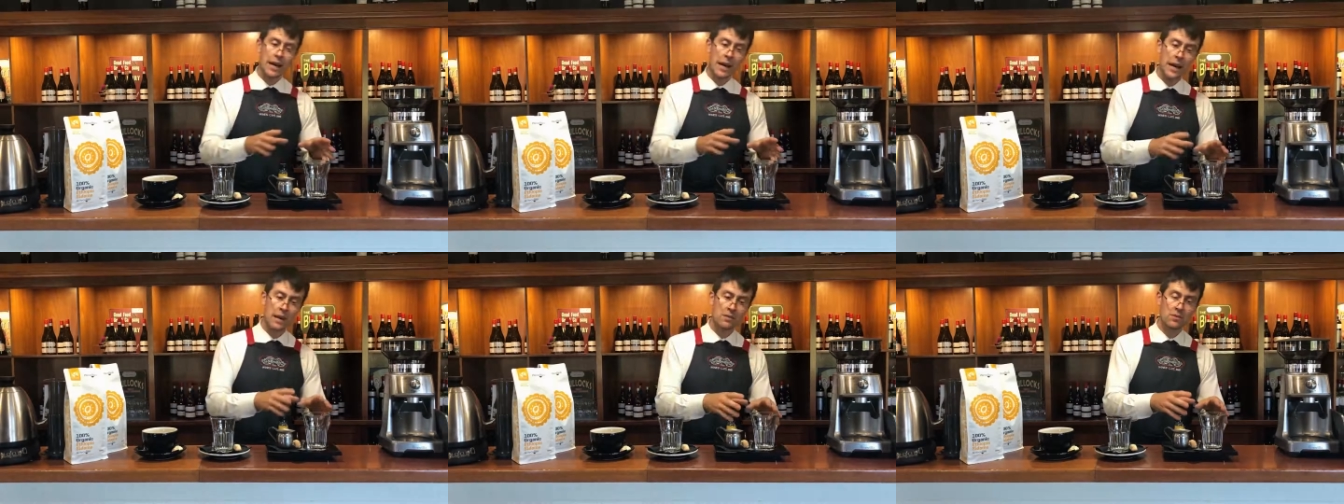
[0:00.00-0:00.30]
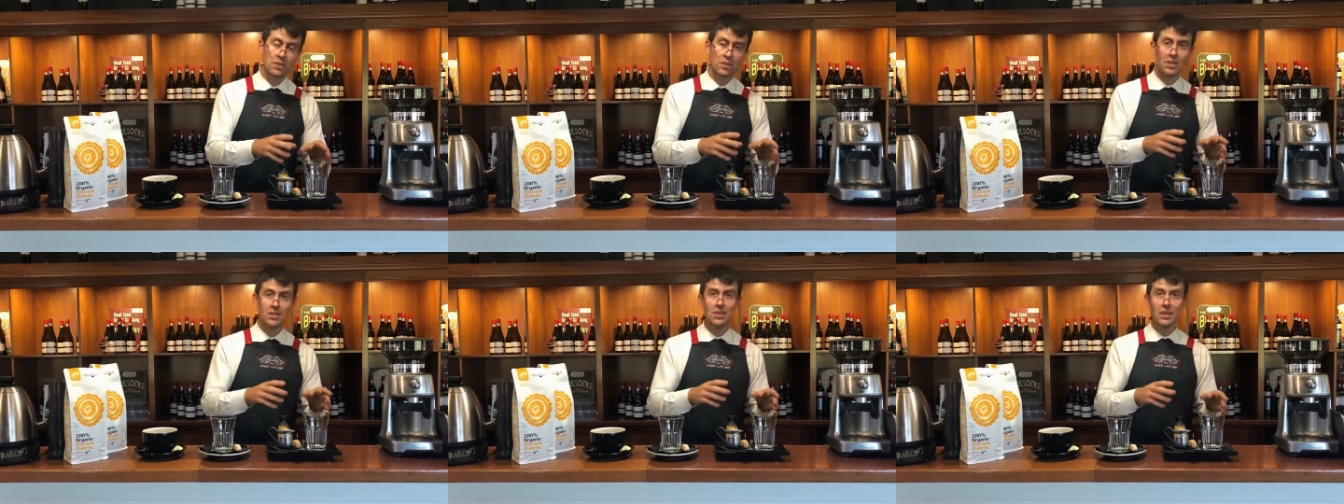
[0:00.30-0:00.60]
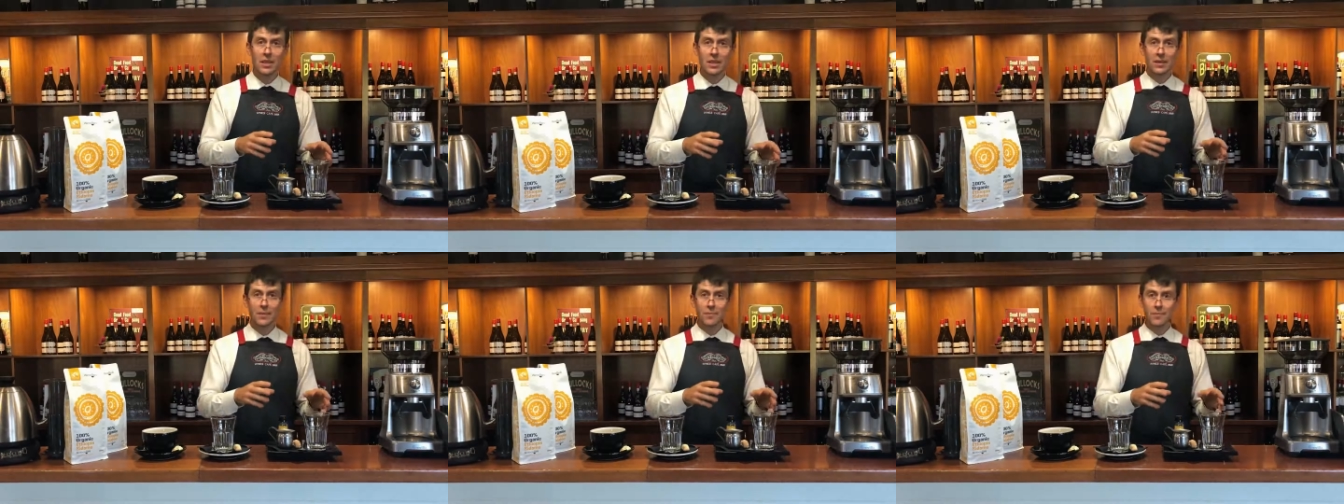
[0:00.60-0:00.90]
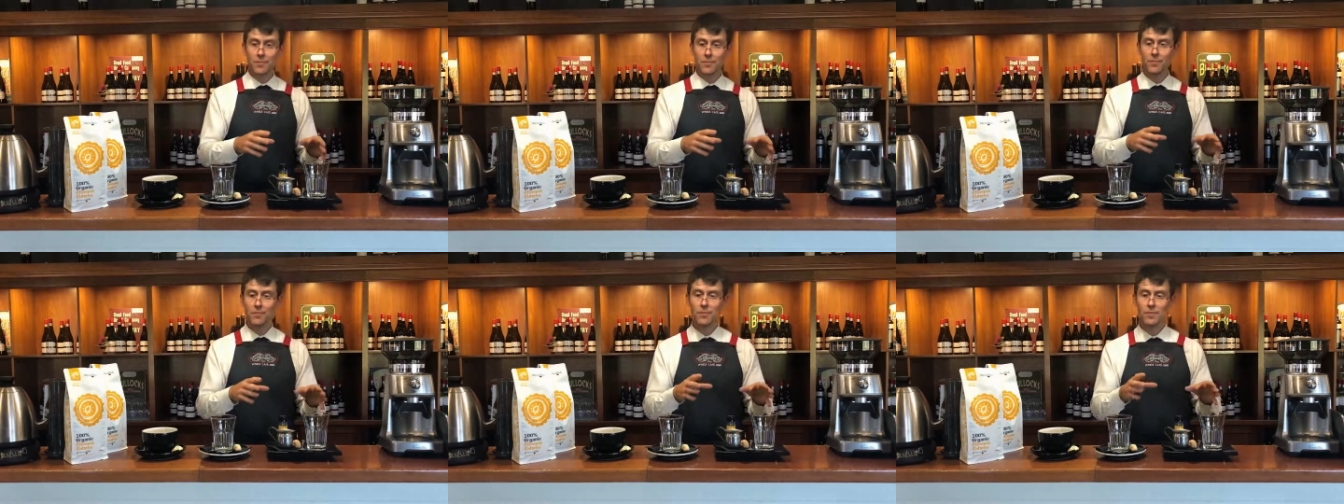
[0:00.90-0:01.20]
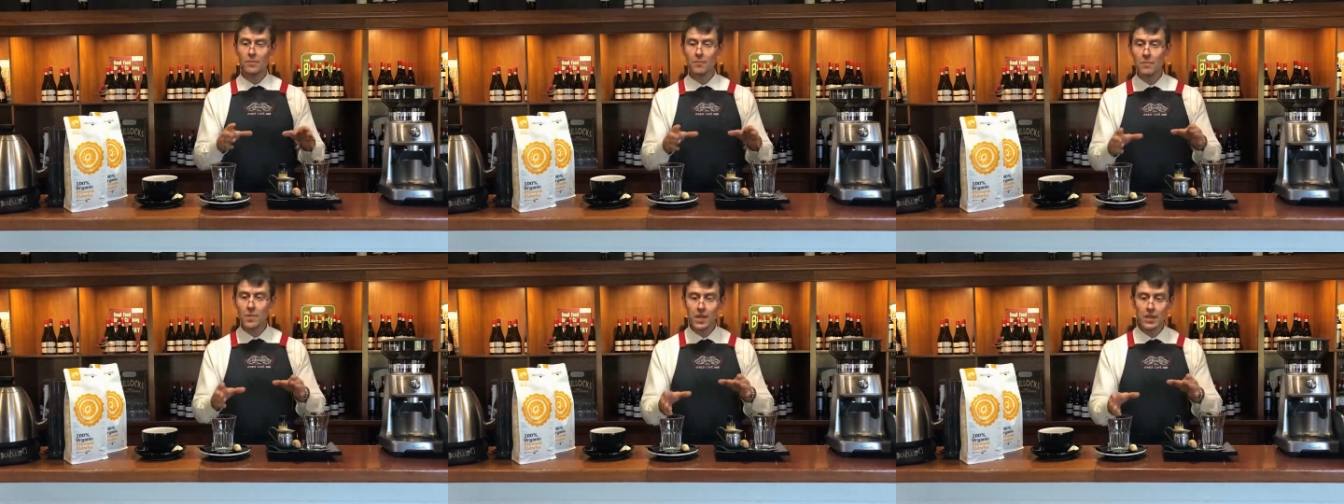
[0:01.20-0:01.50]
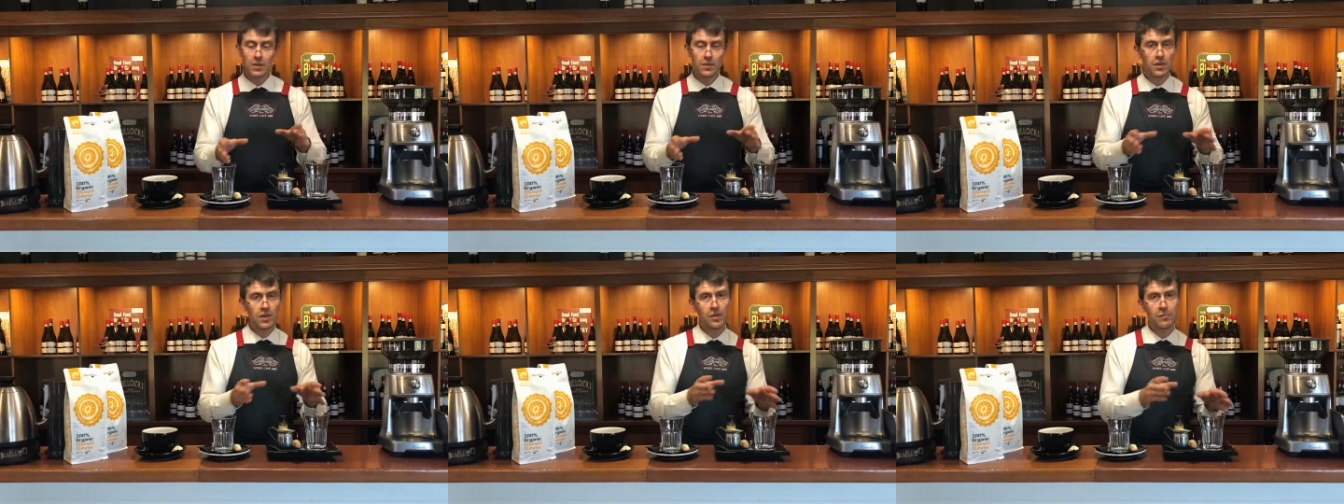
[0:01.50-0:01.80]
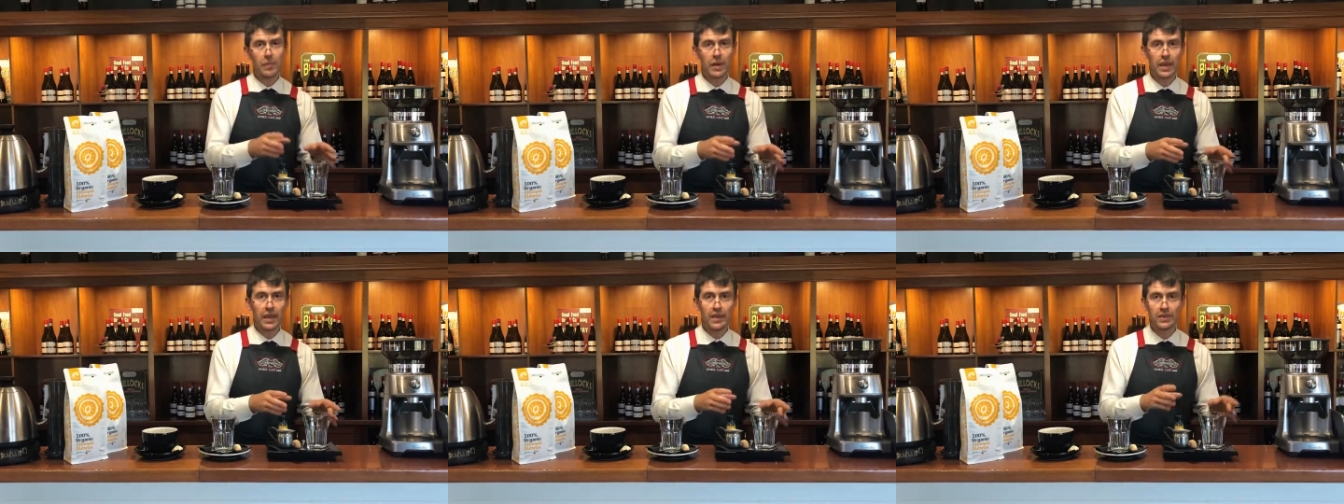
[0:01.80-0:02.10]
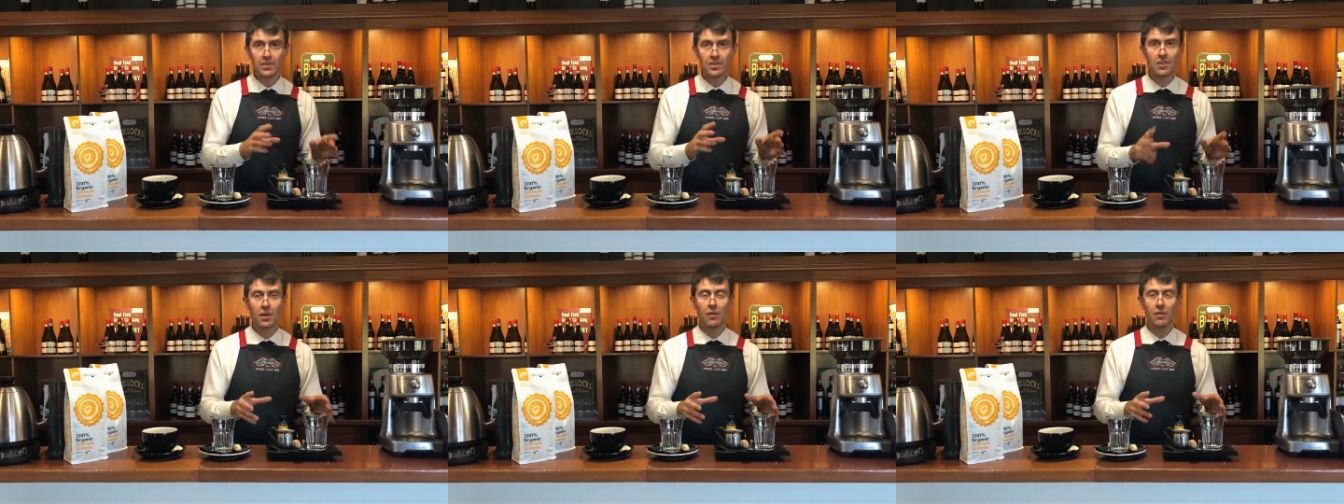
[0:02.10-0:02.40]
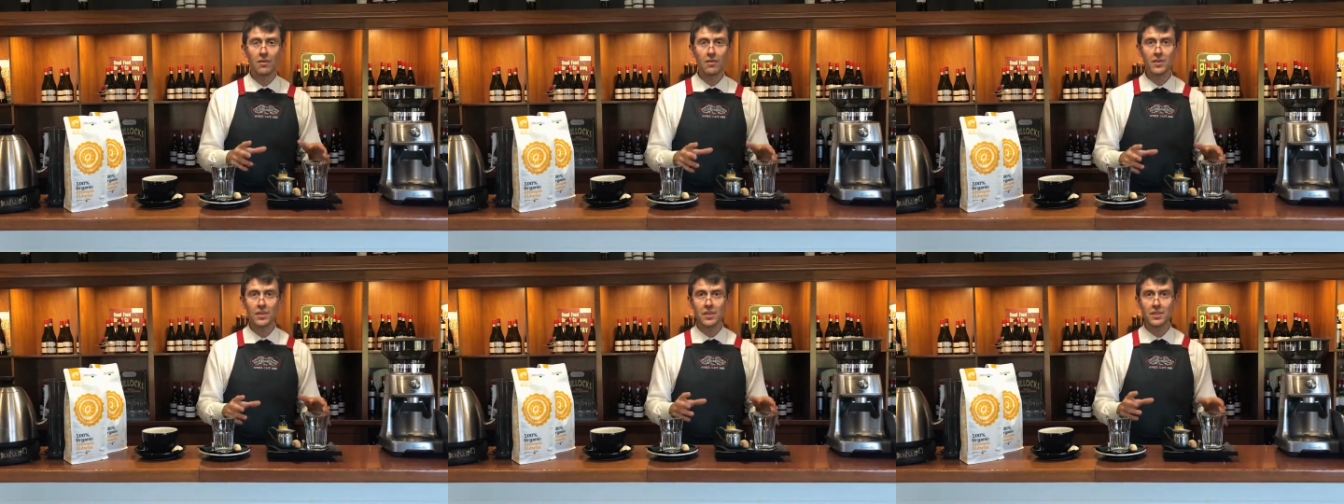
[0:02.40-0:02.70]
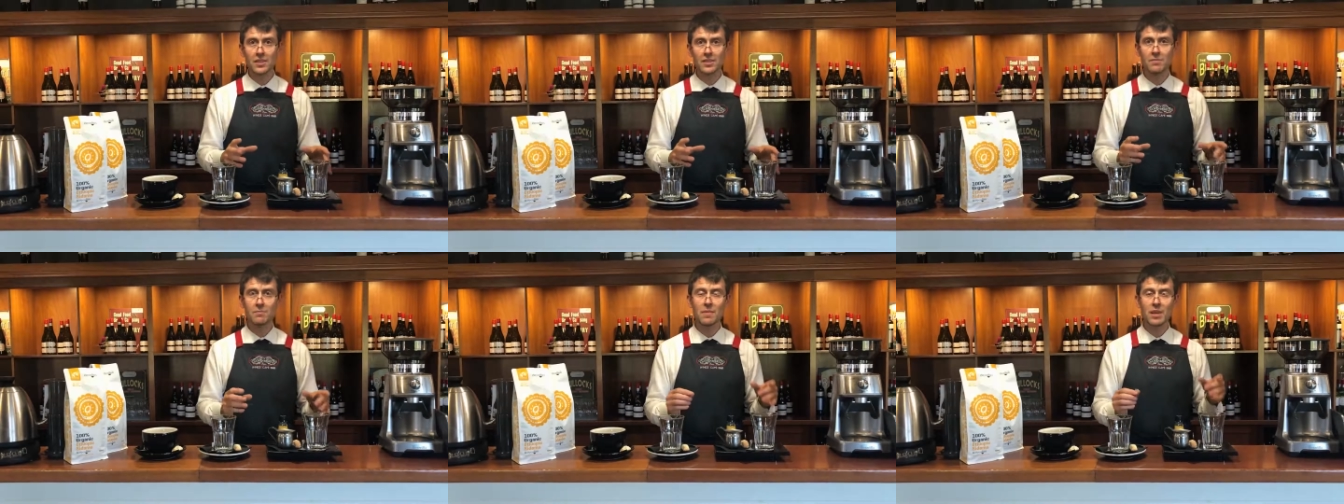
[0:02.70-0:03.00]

Under the milk-based coffees,